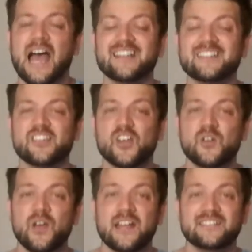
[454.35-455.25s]
And so
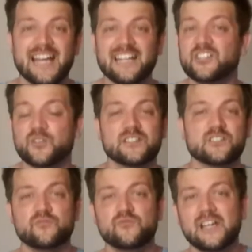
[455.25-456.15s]
Daniel is
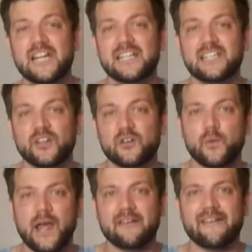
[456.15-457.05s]
a really good
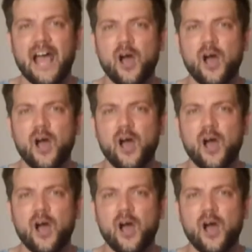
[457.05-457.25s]
way of